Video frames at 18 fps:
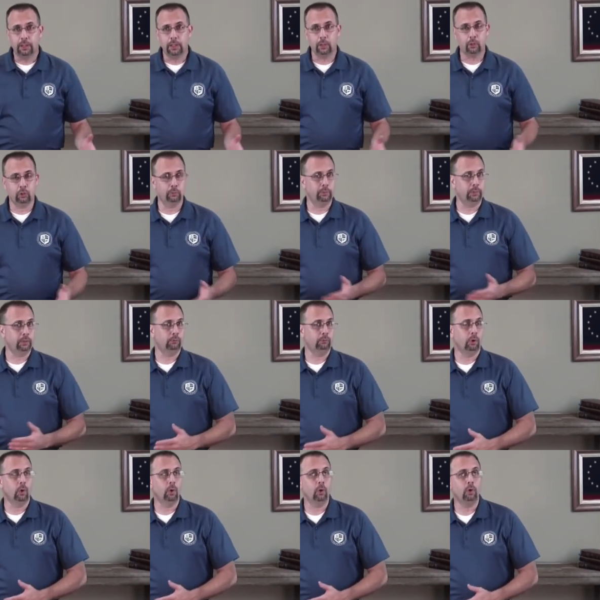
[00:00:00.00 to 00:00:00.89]
It could be a
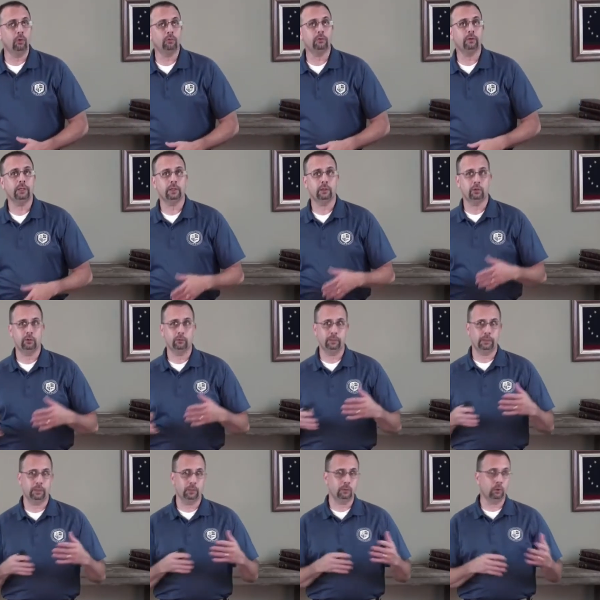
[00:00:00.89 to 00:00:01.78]
rollover, it
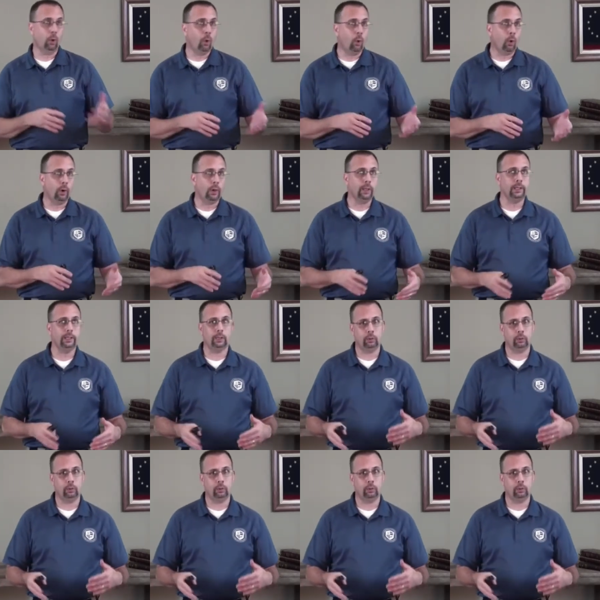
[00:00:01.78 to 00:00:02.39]
could be a toy,